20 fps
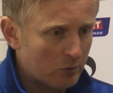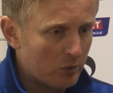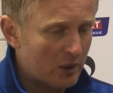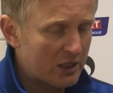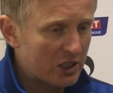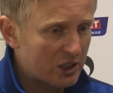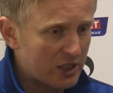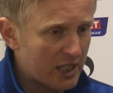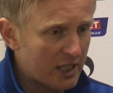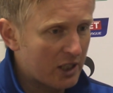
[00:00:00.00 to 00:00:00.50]

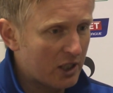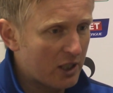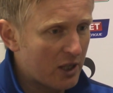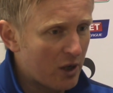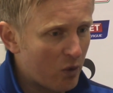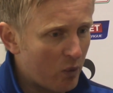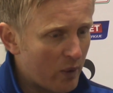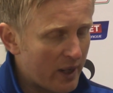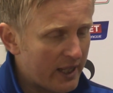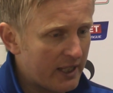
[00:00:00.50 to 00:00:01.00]
when the second
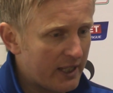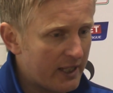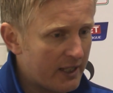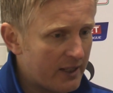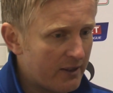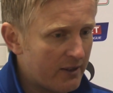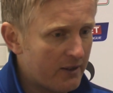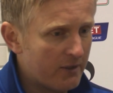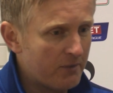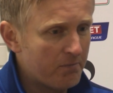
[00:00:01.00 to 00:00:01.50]
goal went
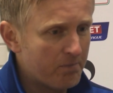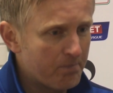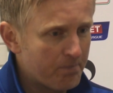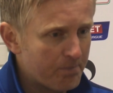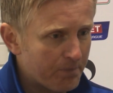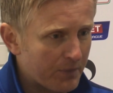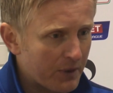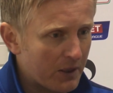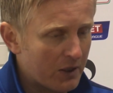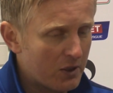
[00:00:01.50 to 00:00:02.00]
in, and
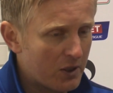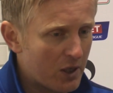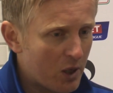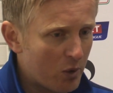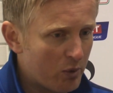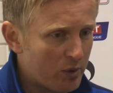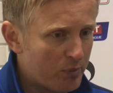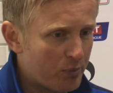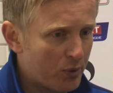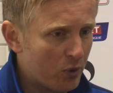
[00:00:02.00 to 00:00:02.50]

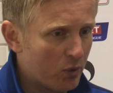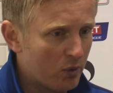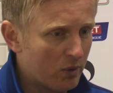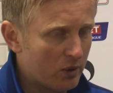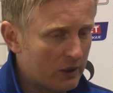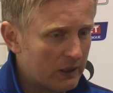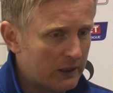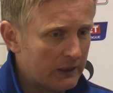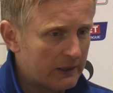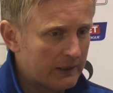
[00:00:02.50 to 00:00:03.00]
we brought